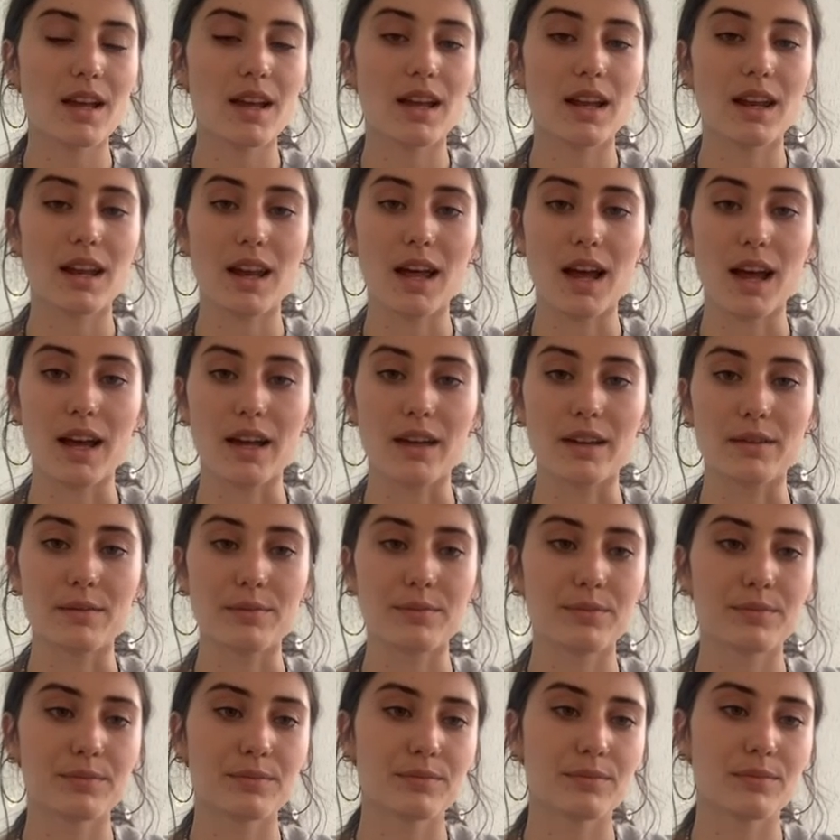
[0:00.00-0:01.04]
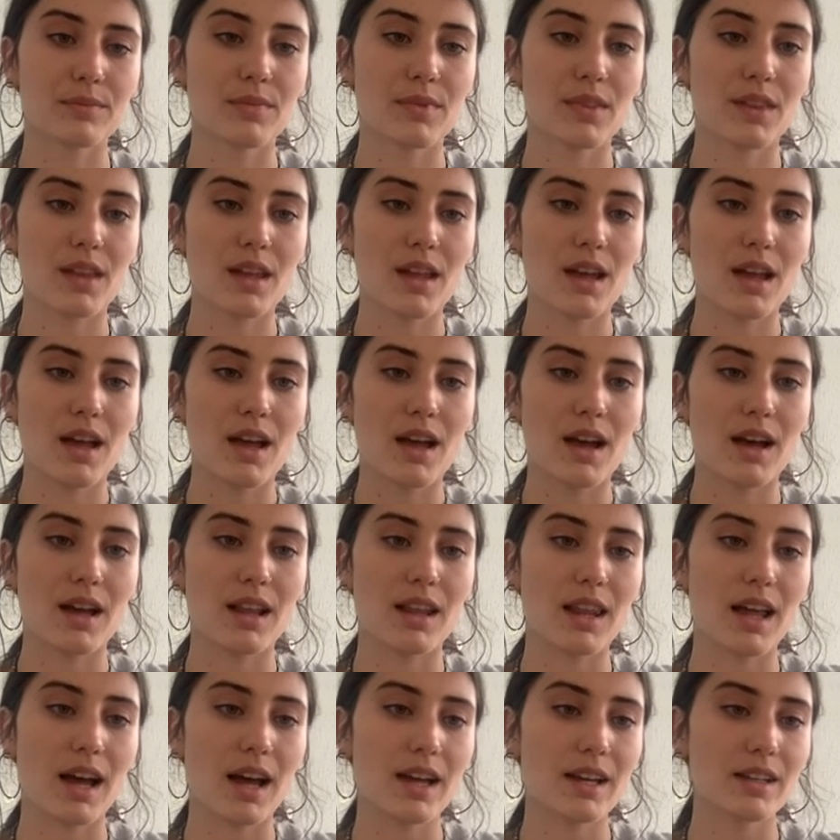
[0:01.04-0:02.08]
Lie. A
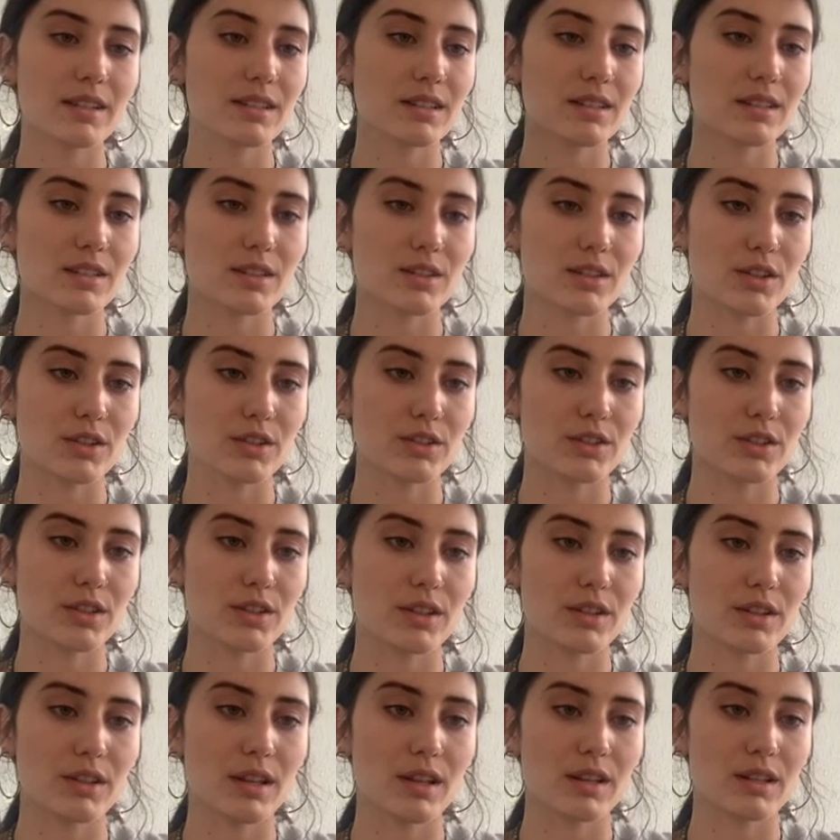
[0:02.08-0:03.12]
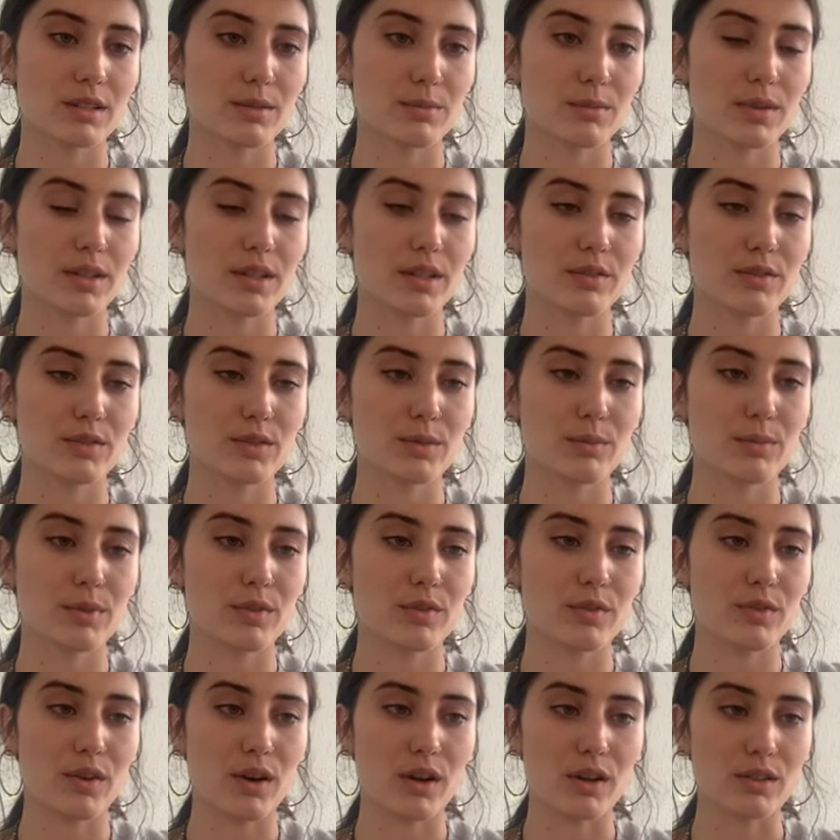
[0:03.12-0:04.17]
lie is an assertion that is believed to be
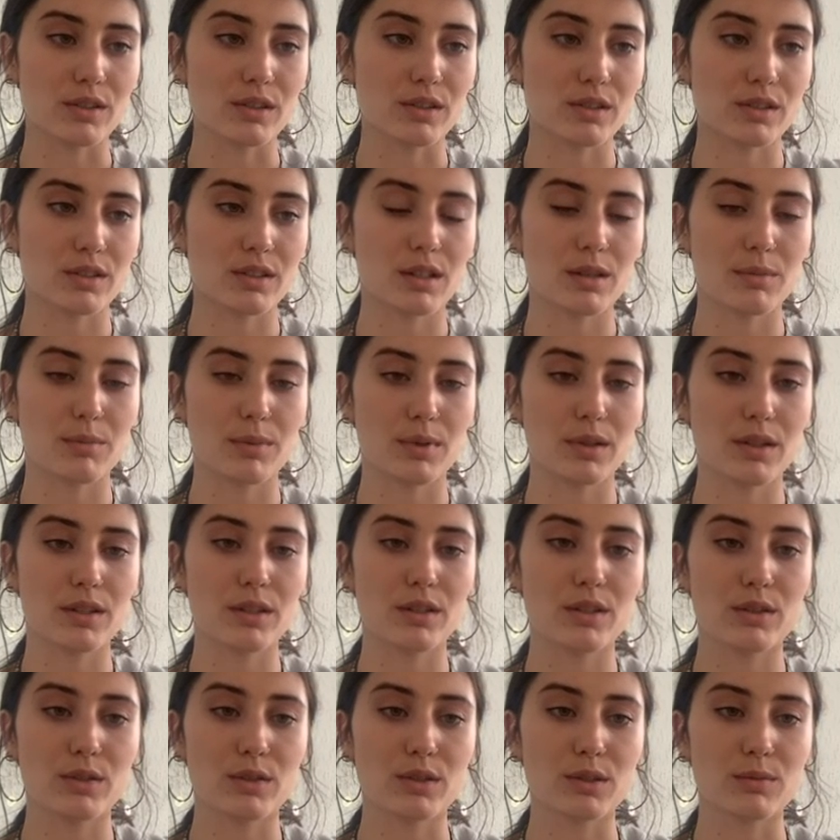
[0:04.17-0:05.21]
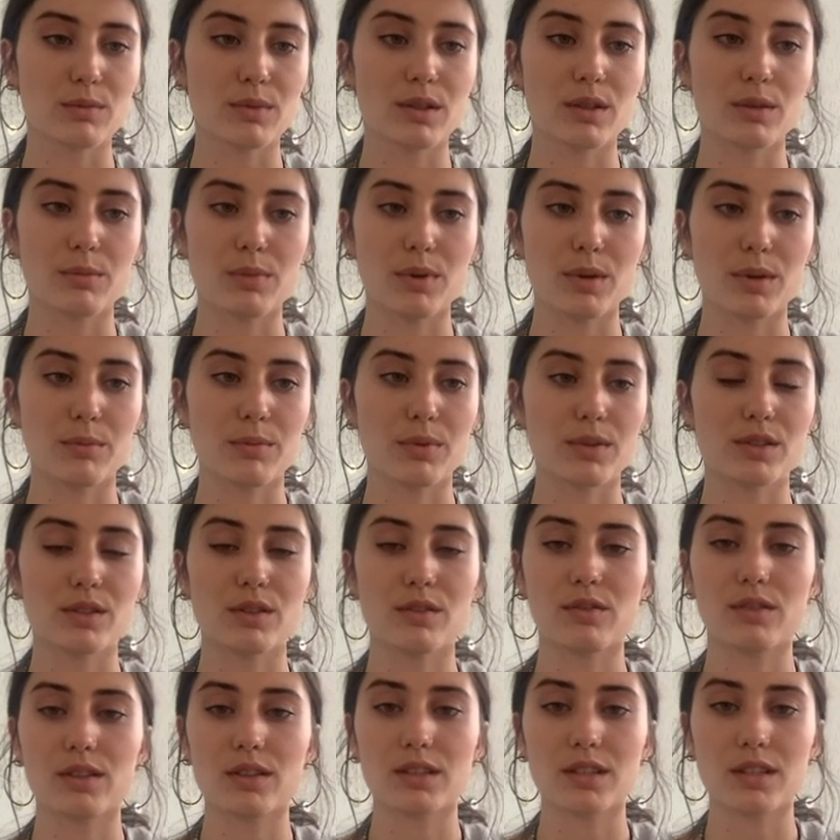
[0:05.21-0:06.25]
false, typically used with the purpose
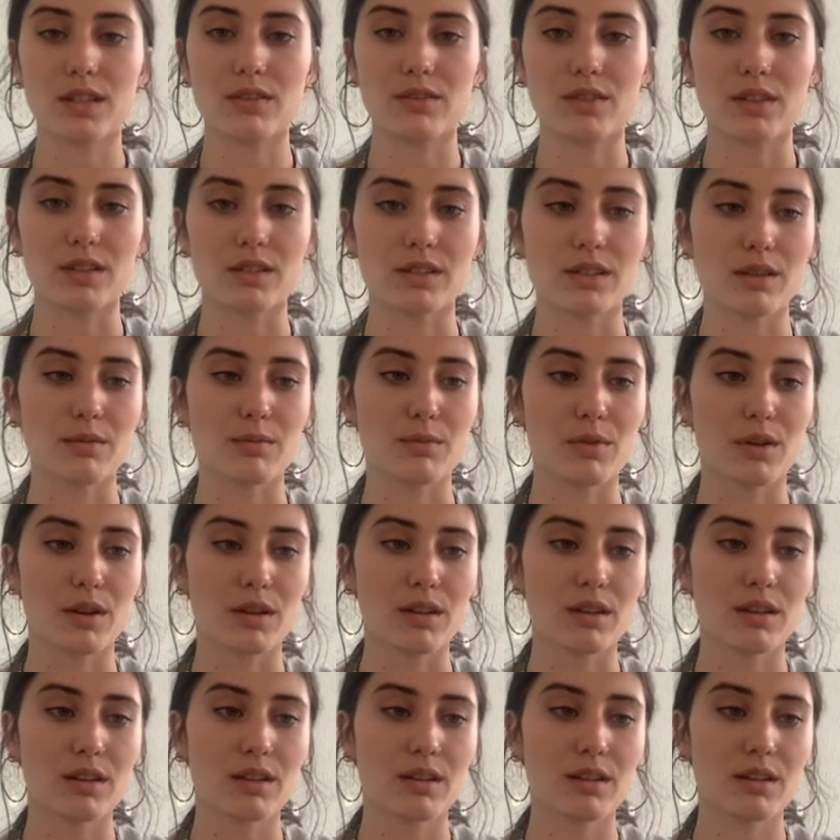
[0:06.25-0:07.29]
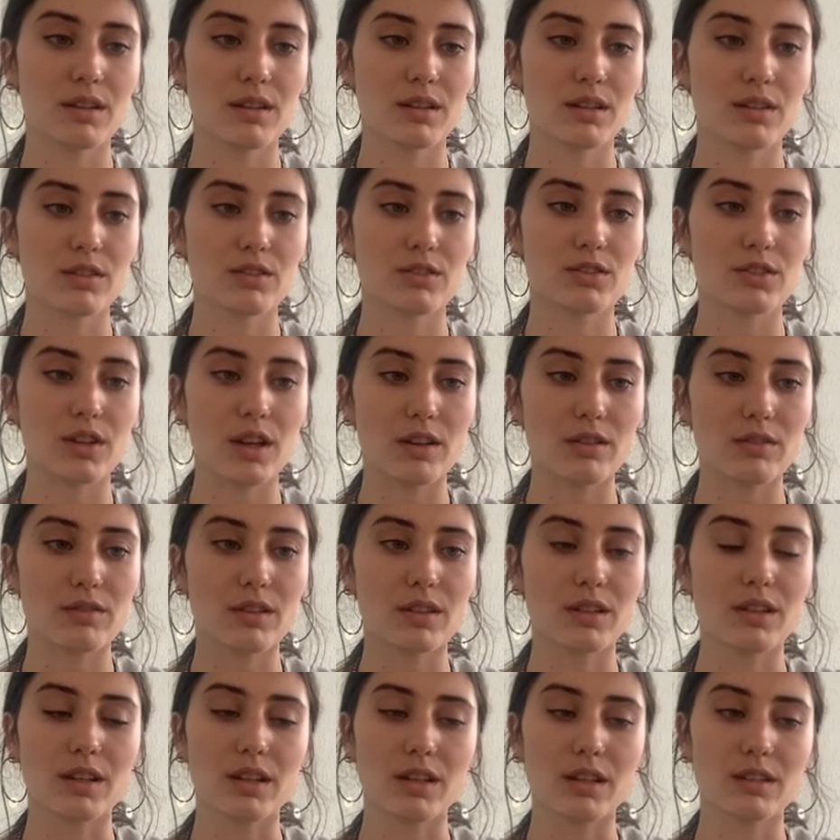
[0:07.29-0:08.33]
of deceiving someone.
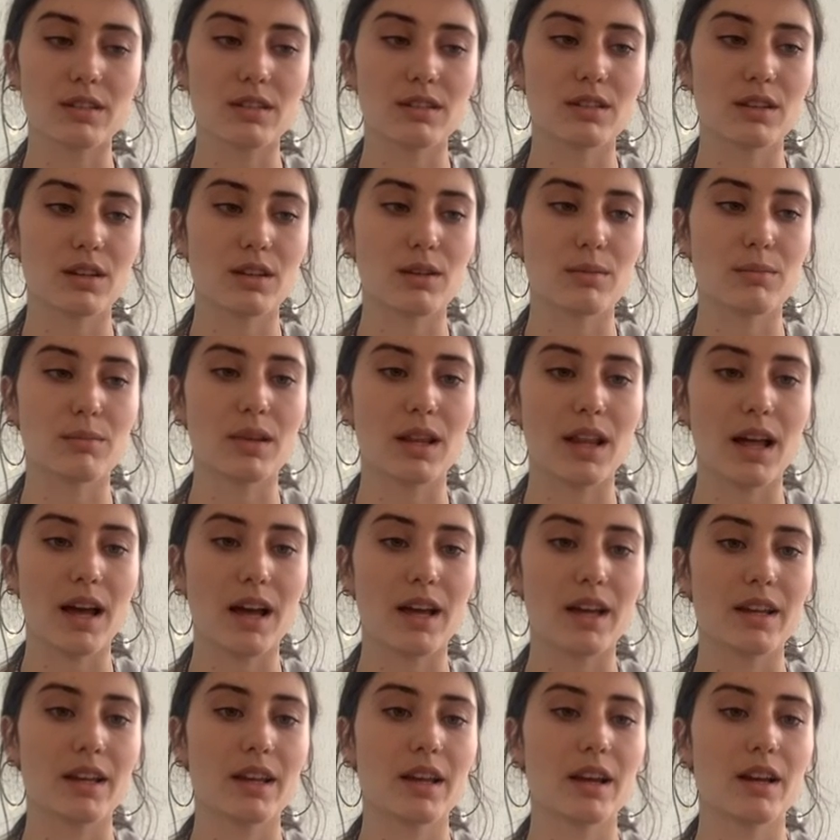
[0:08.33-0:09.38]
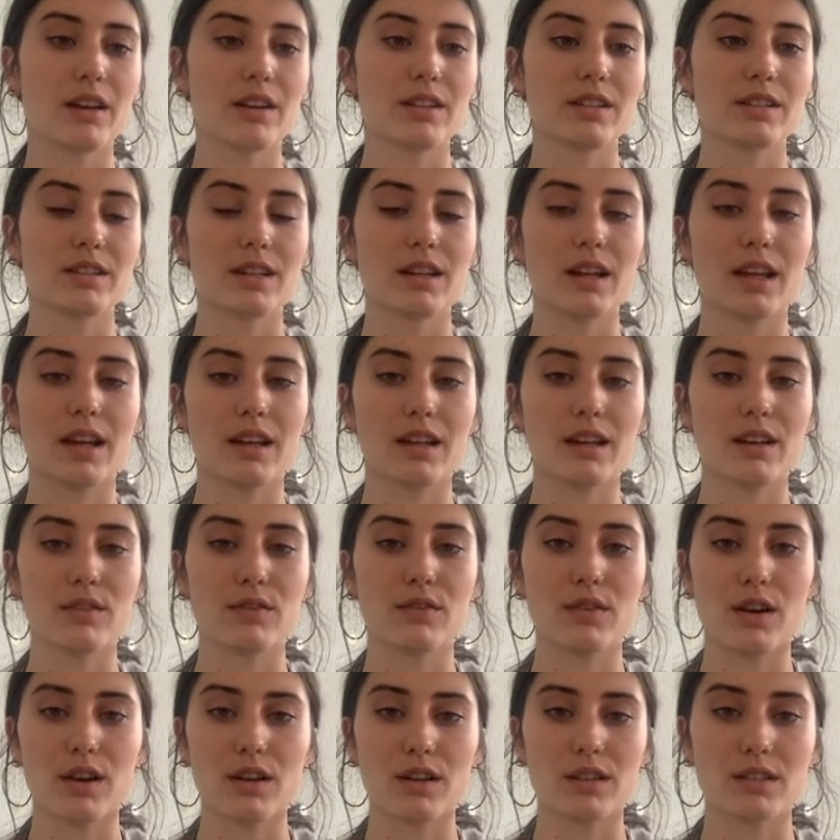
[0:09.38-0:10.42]
Generally, the term lie carries a negative
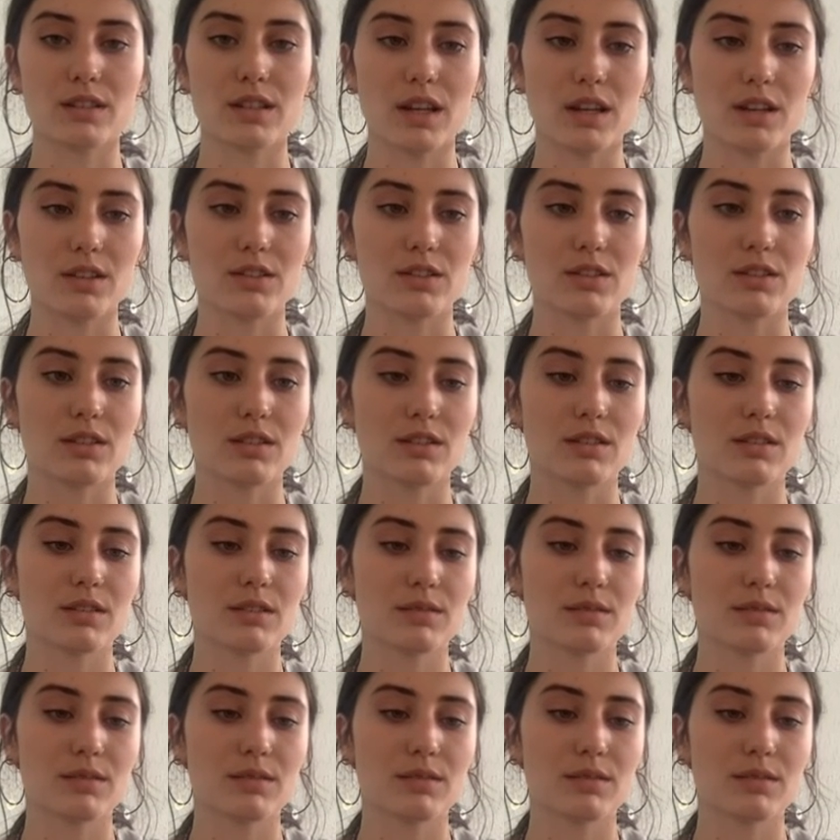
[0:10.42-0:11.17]
connotation.